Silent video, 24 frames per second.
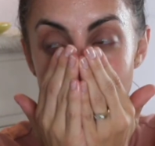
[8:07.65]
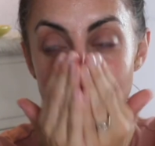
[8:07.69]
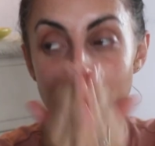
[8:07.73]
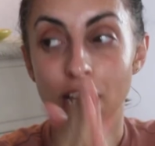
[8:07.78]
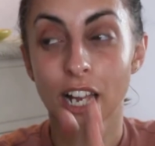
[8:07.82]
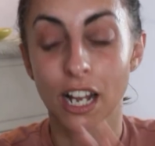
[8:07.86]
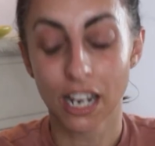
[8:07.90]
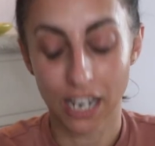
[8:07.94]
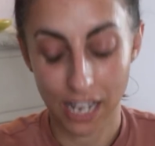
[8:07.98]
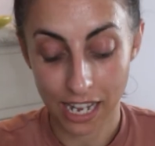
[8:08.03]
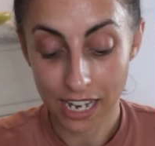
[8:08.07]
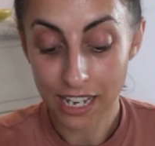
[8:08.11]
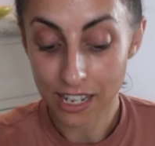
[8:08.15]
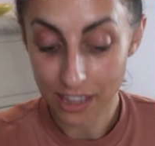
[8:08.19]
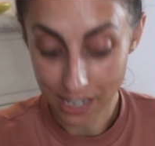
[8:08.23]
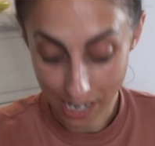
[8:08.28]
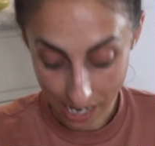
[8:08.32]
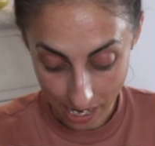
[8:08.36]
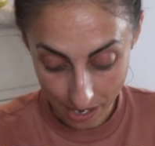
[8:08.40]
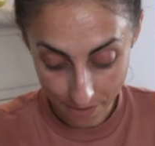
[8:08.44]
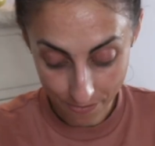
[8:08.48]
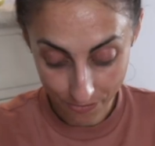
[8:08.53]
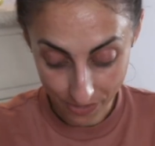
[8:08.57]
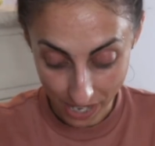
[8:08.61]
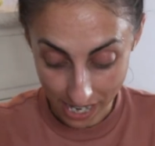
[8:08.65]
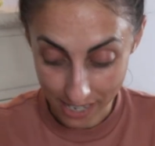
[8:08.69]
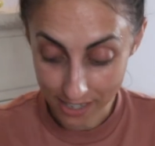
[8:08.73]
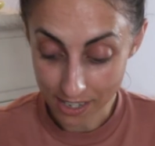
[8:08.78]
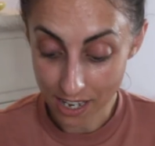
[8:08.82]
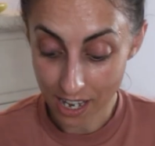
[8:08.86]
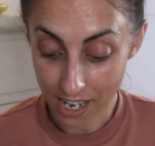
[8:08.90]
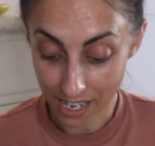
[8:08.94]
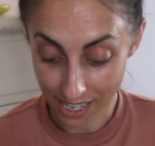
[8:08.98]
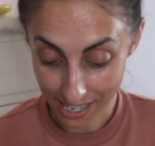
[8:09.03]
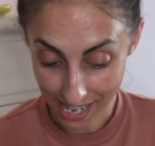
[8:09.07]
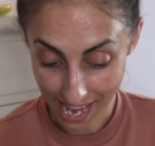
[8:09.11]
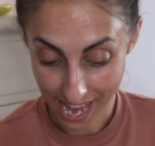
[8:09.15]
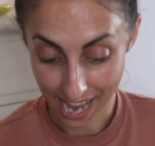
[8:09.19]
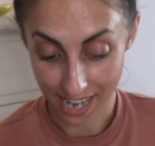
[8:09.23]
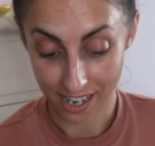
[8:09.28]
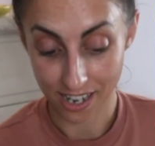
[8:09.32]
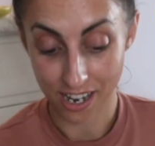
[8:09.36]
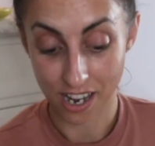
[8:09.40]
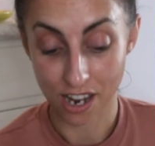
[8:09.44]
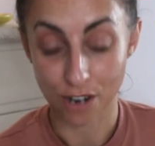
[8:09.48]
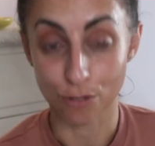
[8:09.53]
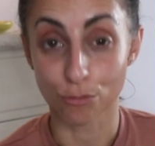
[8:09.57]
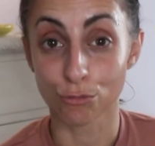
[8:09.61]
I like that. That's, again,
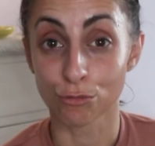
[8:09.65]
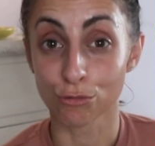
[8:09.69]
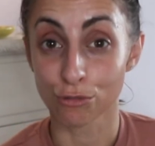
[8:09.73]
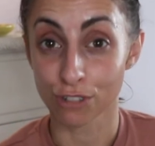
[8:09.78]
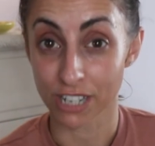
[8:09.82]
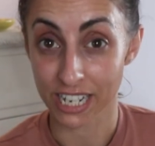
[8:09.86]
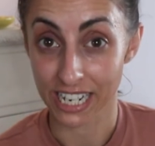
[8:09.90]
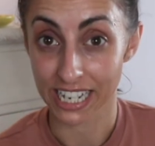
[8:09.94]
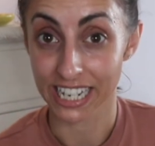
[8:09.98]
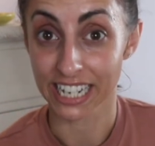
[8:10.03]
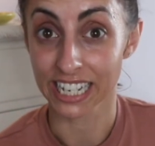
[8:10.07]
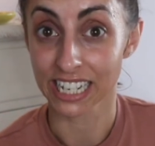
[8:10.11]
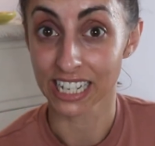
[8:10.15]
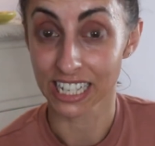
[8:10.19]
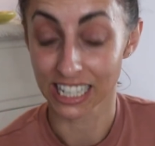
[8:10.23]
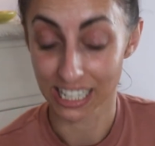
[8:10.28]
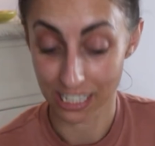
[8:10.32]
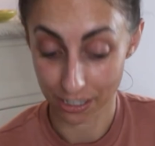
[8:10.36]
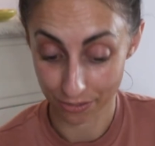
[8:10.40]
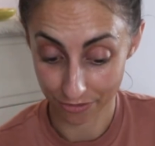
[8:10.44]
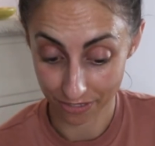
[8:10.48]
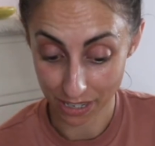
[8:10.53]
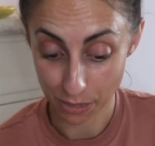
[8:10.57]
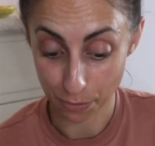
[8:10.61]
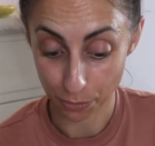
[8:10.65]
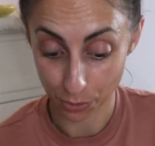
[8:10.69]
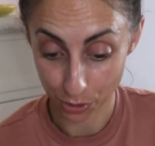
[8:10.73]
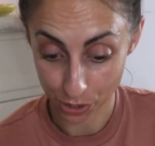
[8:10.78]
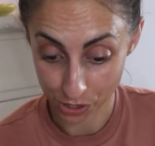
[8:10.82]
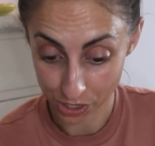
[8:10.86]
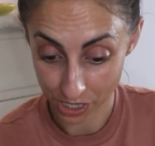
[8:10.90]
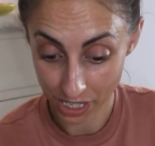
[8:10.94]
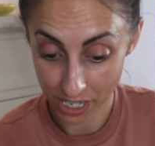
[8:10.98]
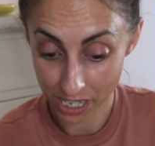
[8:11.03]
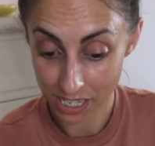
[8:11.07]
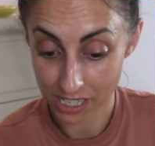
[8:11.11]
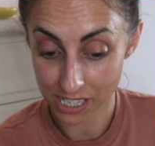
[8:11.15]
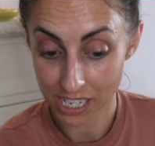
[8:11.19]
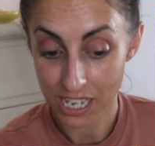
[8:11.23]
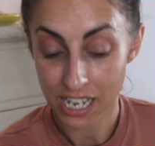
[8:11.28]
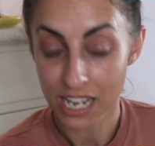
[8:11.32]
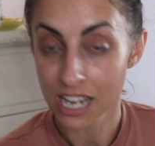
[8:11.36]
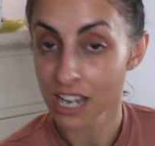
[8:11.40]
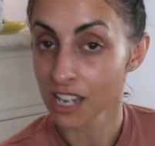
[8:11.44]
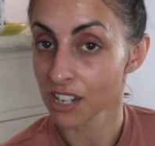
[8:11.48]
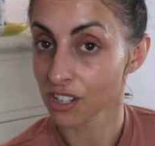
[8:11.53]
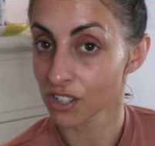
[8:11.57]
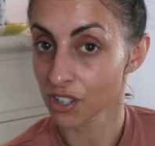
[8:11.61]
a really lovely product.
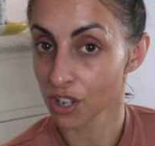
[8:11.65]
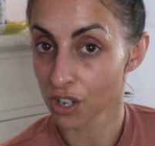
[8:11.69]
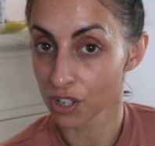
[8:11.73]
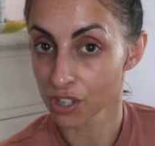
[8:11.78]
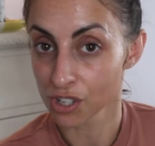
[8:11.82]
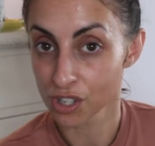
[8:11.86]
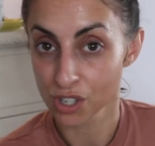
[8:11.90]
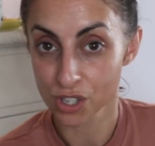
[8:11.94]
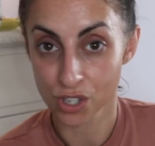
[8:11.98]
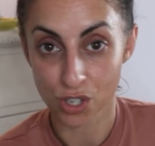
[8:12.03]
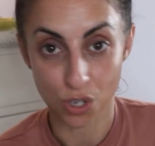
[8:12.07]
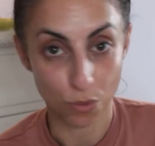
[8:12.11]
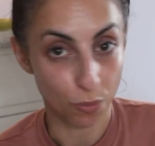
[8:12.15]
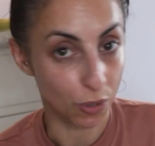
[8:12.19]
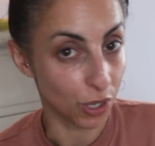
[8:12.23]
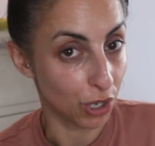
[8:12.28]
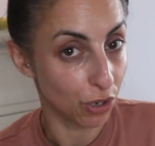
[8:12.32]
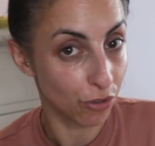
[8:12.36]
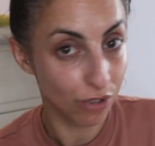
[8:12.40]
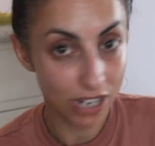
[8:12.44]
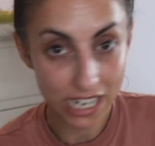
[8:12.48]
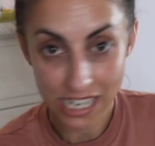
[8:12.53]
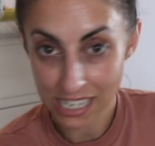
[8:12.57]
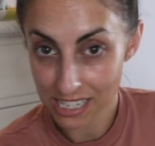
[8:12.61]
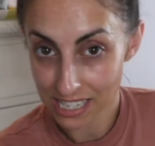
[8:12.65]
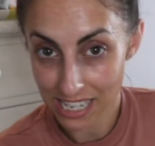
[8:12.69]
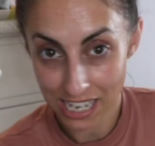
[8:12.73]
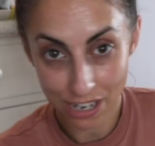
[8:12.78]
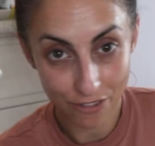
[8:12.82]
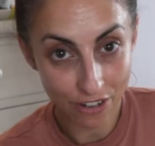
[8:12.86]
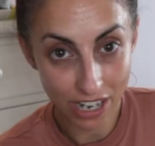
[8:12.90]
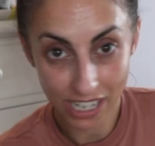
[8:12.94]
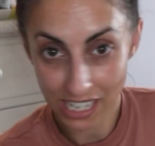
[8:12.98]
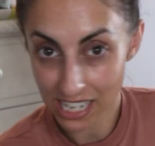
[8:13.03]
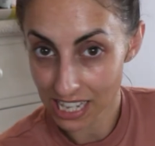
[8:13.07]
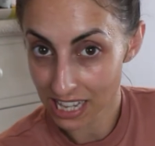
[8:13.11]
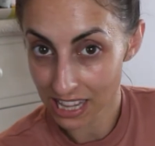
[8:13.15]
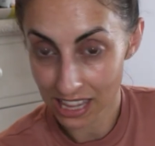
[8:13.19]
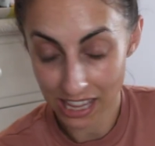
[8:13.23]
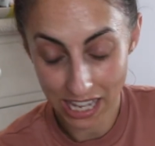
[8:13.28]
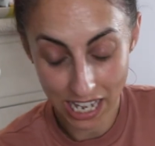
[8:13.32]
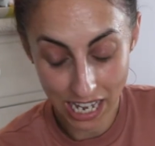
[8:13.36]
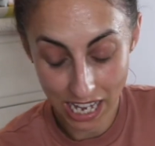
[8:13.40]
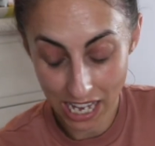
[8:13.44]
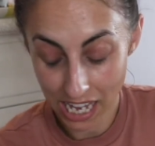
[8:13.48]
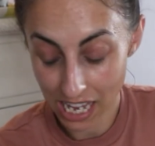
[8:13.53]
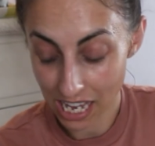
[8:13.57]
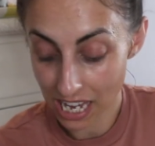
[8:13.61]
Not super greasy or
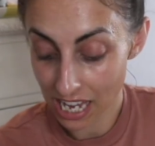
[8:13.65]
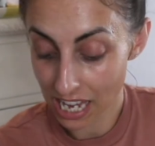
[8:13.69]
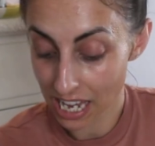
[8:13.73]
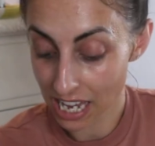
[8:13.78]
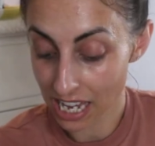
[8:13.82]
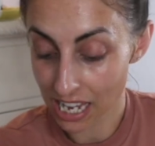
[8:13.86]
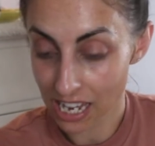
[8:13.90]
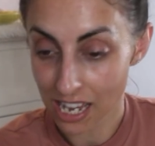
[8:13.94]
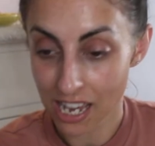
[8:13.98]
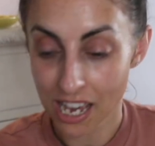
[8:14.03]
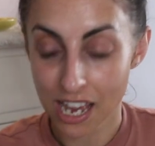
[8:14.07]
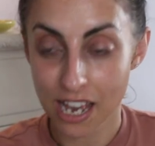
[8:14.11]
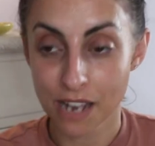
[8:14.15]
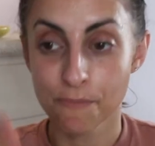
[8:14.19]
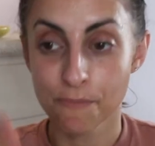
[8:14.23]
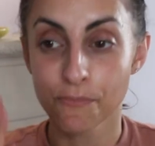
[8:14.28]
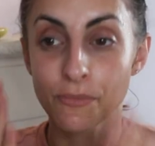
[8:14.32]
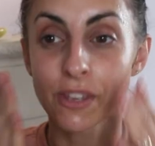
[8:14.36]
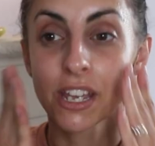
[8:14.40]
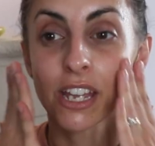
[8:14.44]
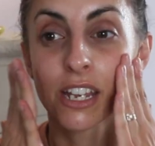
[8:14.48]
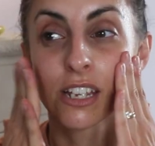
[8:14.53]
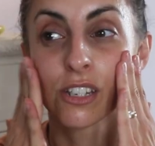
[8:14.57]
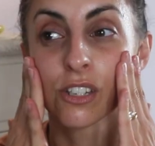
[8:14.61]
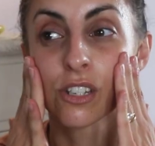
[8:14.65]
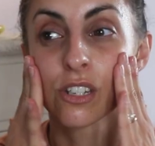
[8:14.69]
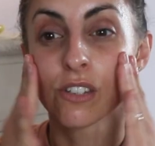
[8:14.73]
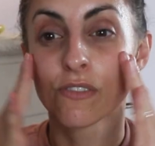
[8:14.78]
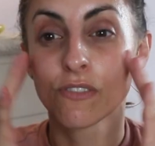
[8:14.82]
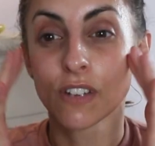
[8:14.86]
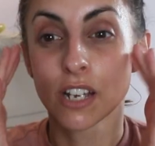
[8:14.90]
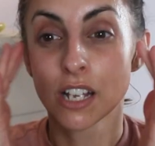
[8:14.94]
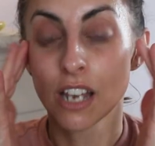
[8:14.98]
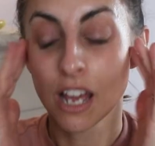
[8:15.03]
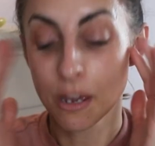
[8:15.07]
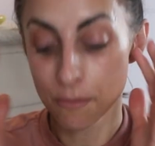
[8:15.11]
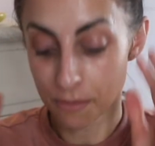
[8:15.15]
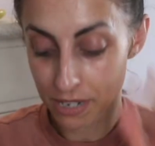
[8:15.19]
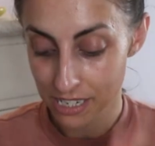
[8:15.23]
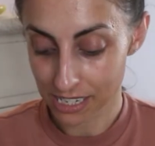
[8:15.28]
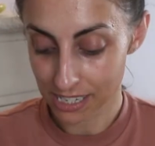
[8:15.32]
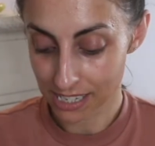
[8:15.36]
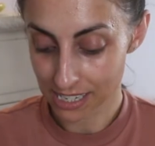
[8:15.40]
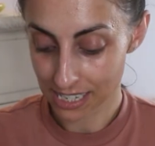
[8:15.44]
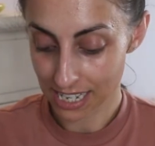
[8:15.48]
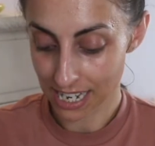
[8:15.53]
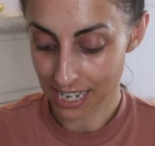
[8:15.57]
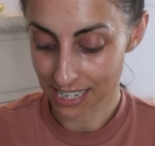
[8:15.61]
anything. I just feel like my
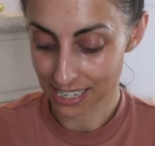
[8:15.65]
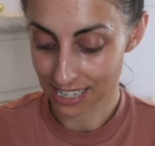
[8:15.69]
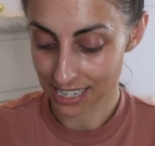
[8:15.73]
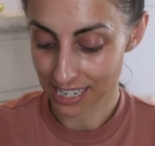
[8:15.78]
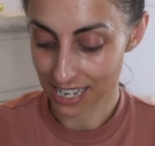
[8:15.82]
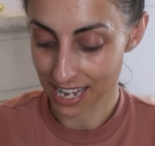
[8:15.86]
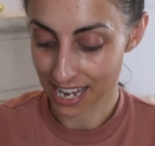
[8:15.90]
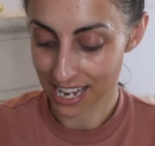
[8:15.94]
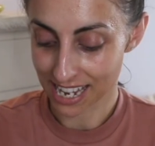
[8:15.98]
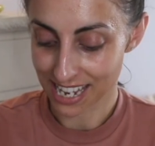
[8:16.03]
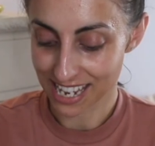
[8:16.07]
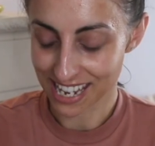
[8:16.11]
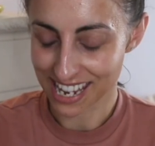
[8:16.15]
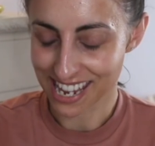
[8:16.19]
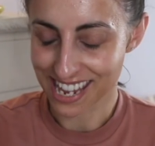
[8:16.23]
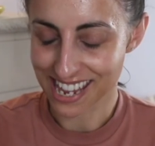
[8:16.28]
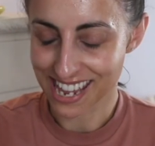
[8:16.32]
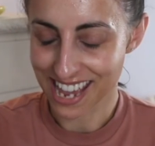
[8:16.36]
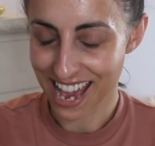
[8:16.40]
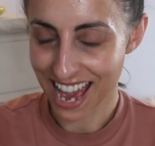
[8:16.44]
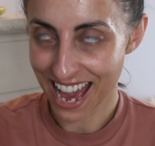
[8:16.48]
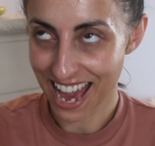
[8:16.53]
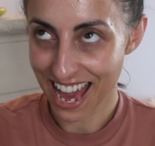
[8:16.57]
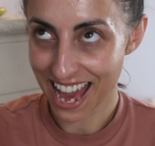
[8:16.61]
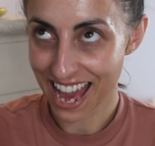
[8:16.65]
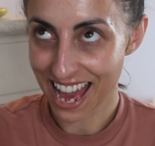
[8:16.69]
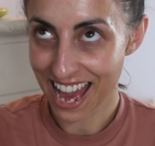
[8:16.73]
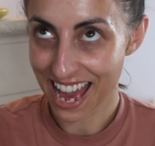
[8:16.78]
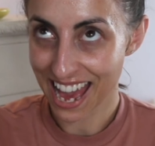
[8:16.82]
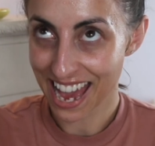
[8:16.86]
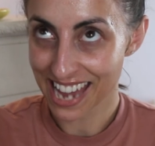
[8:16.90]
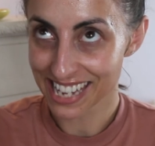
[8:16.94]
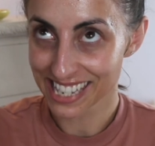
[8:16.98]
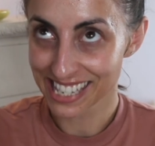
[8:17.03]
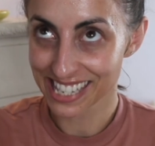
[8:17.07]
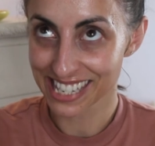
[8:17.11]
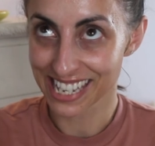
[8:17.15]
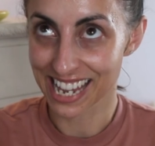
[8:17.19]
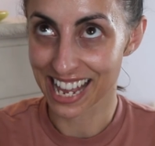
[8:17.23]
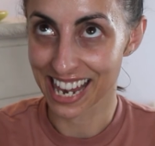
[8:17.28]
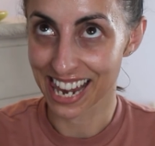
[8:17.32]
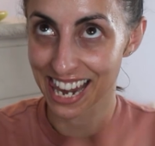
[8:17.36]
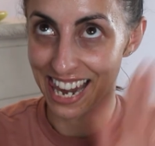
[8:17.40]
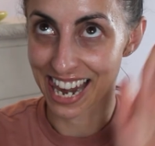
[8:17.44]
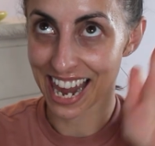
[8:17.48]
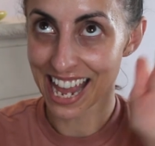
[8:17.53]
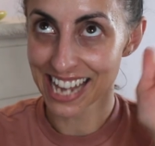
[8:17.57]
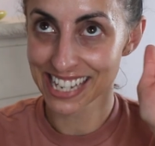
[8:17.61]
skin's like, yes,
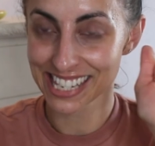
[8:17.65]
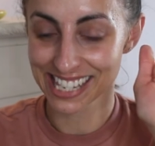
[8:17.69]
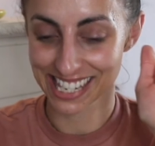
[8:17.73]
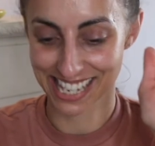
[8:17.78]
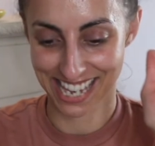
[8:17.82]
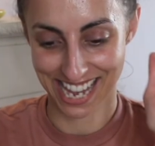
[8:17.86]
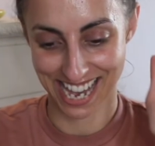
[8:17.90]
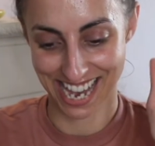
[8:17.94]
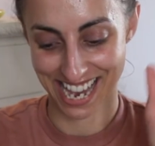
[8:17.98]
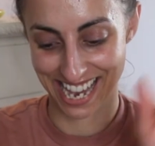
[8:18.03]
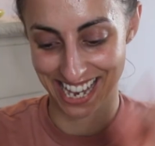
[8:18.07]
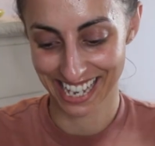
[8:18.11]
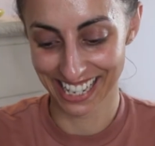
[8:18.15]
Alessia.